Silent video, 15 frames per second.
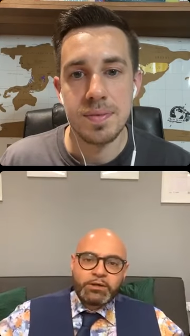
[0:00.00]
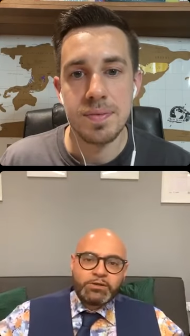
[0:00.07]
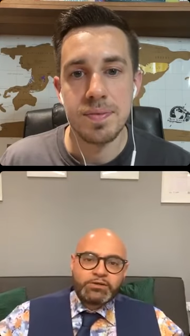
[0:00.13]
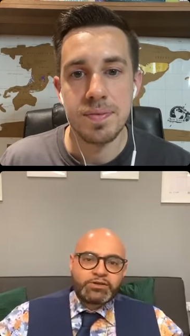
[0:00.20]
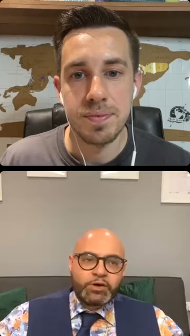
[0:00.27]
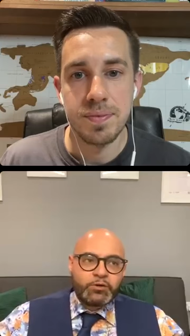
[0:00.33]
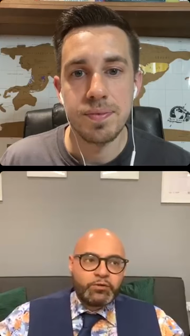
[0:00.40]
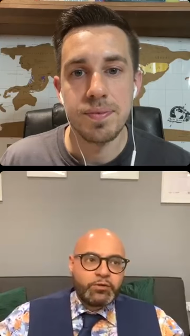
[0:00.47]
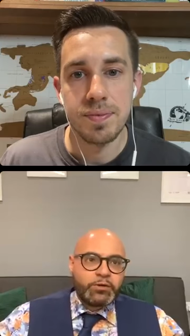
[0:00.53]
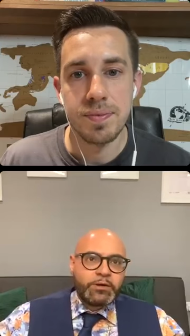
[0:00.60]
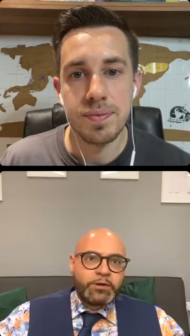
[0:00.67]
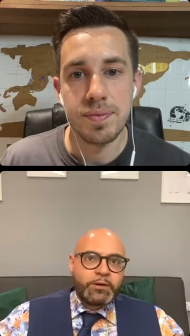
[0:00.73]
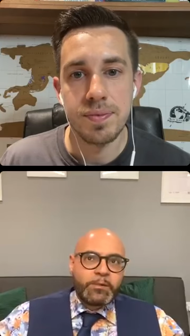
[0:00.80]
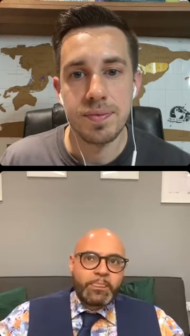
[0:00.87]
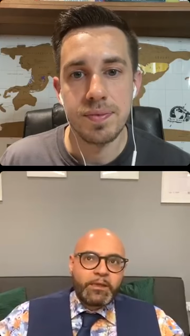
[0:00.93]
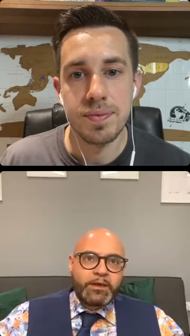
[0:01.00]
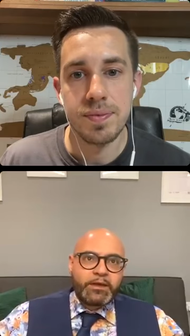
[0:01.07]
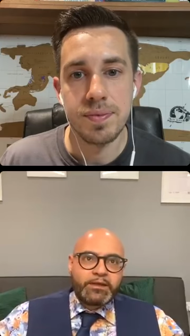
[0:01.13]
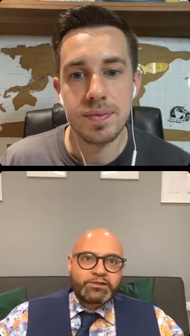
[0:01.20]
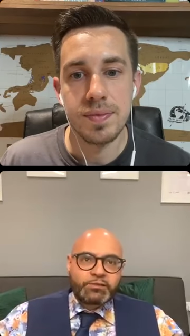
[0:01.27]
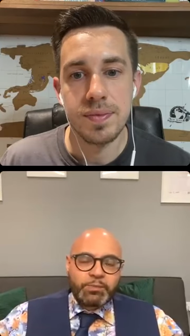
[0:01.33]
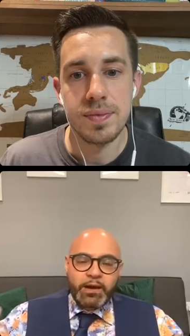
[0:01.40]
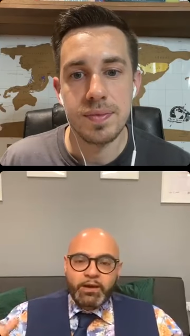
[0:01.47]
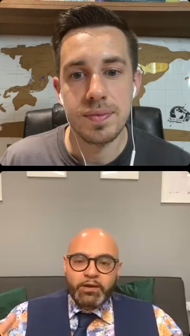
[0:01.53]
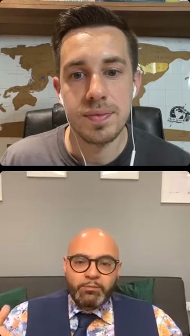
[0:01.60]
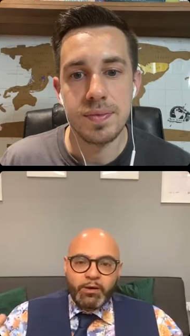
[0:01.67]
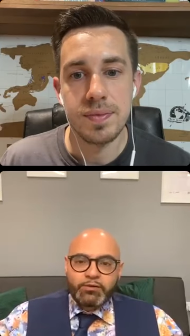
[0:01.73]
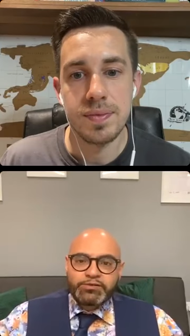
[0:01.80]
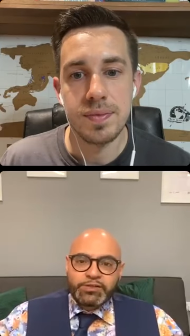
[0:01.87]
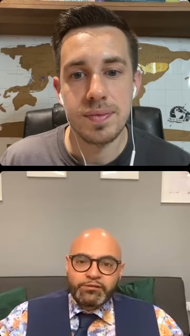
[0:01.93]
Speaker 1: So it's about the
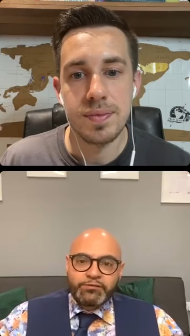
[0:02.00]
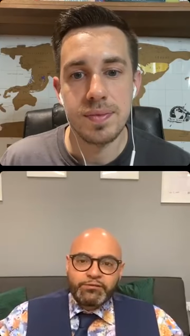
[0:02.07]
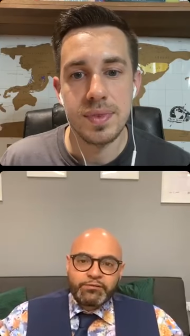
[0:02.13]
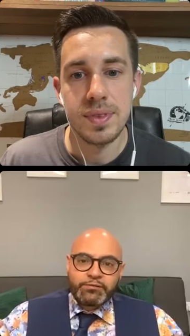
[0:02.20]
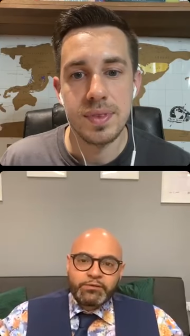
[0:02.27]
motive.